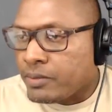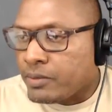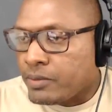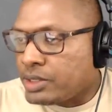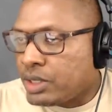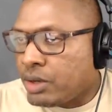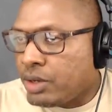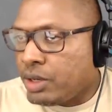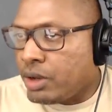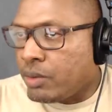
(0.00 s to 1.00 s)
So,
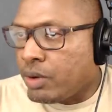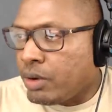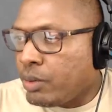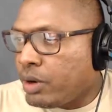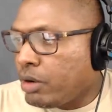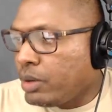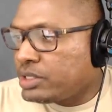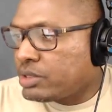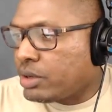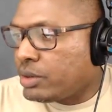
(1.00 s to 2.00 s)
you know, we're always
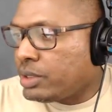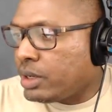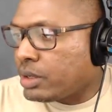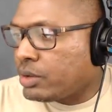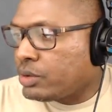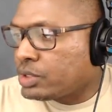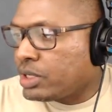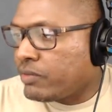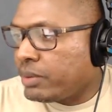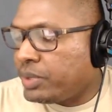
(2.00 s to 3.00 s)
throwing cool
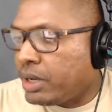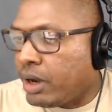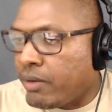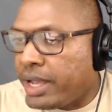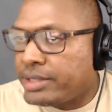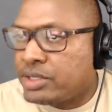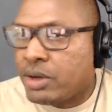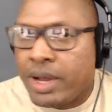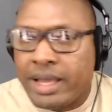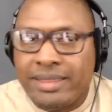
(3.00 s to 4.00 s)
stuff up there. All right.
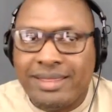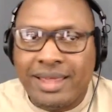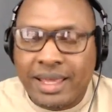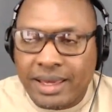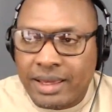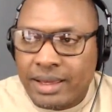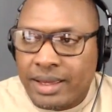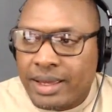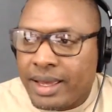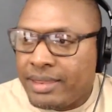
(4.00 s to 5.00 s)
So I think
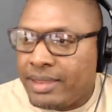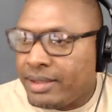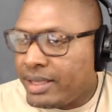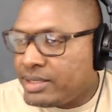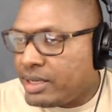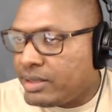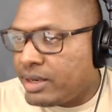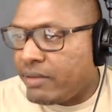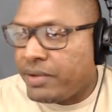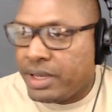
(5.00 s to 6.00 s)
that's it. Did
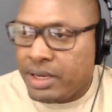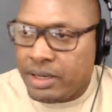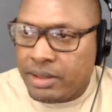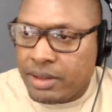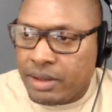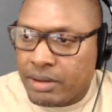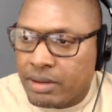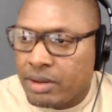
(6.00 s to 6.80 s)
I forget anything? Right.